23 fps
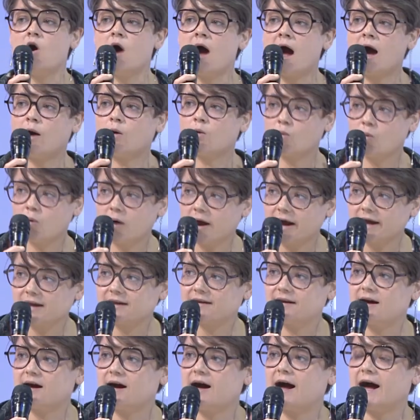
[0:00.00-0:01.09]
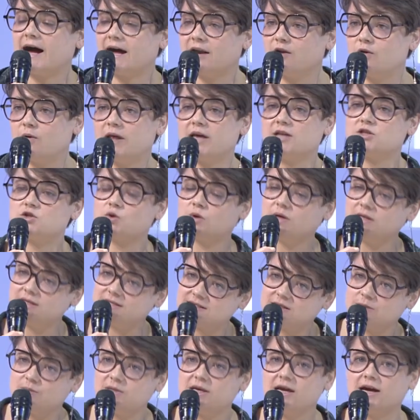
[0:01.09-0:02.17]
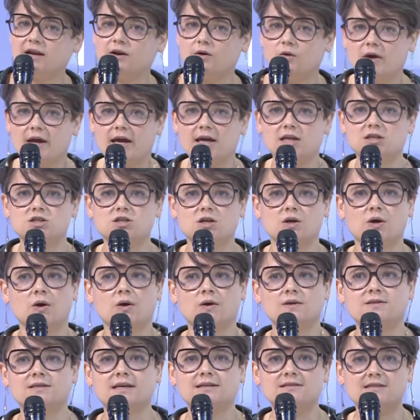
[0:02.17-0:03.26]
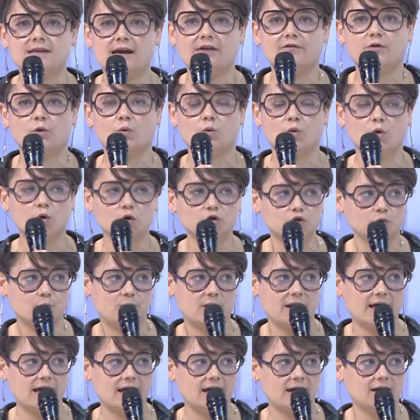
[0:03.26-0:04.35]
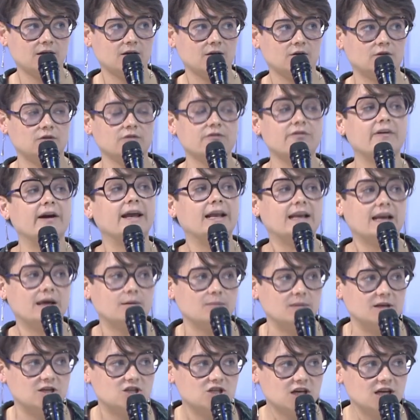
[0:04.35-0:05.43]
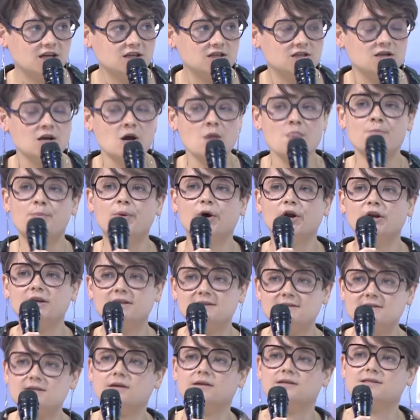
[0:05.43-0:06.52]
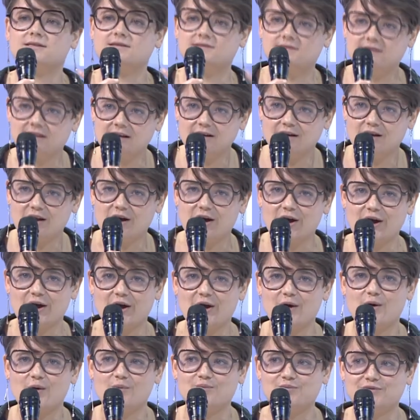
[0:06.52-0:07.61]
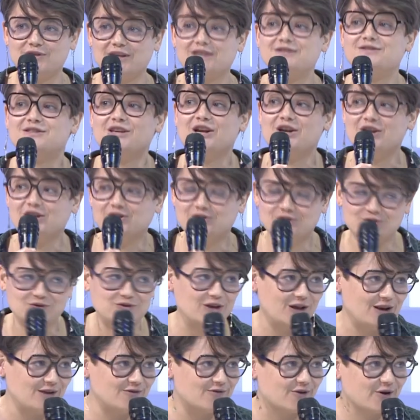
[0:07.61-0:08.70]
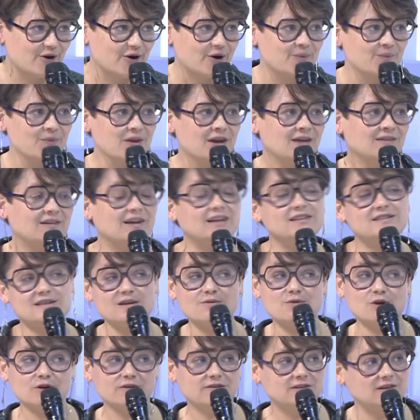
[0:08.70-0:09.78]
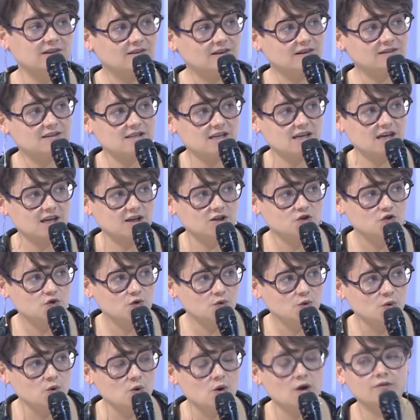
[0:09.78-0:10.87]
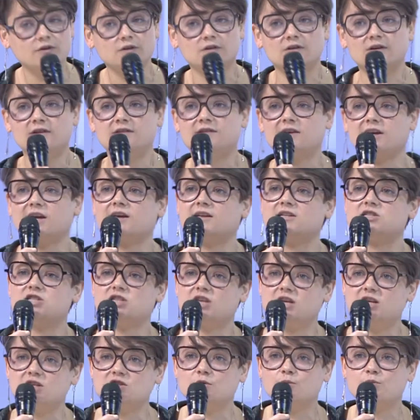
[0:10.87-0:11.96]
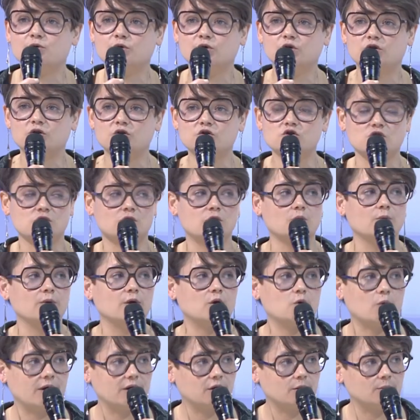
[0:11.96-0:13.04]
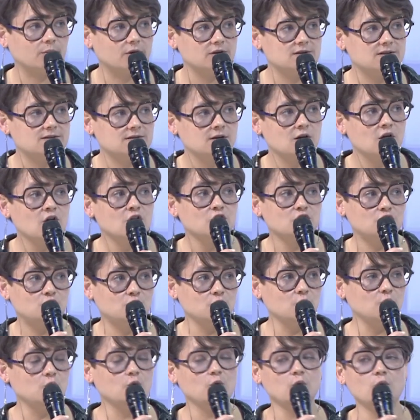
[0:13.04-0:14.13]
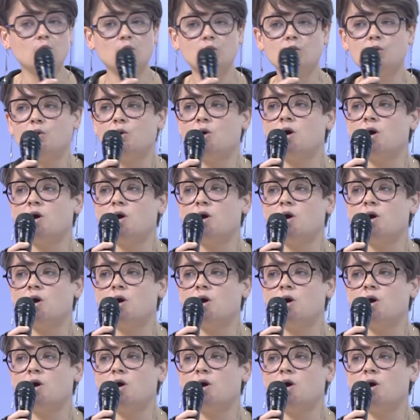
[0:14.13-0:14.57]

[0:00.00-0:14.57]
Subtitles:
right now acknowledge, ECB acknowledge, that they have a role to play to fight climate change, but it's still they still need to deliver. There are several things that they can do. Obviously, they can change the prudential requirements to